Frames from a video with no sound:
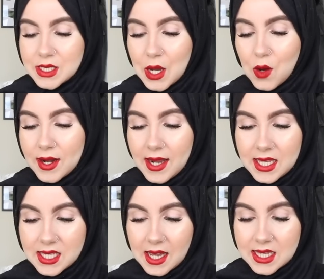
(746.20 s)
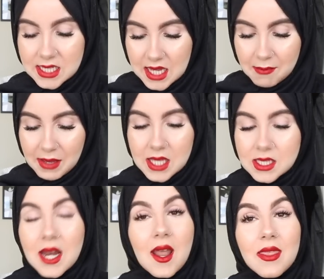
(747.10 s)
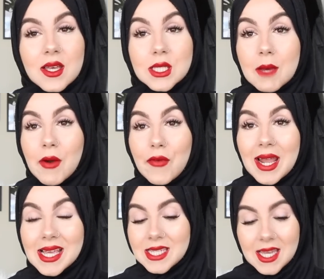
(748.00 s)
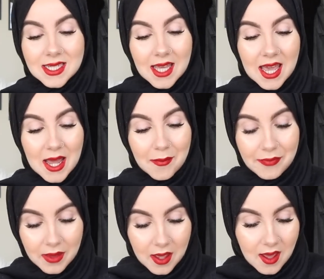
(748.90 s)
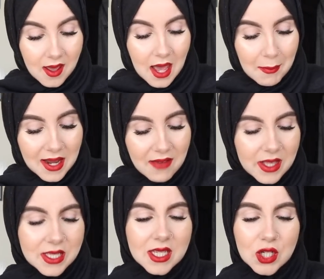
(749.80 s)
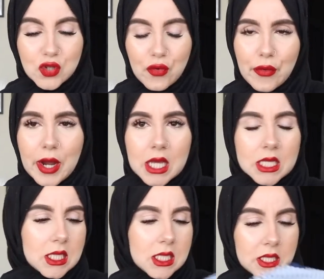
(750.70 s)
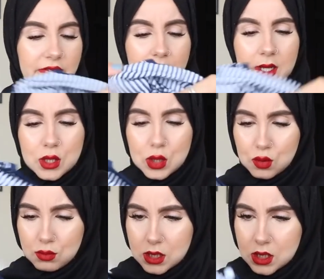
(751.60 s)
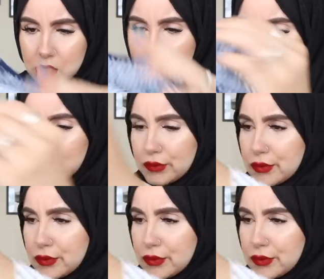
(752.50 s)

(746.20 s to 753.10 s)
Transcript: so next item is another summer related, um, I believe this is a dress, if I'm not too mistaken.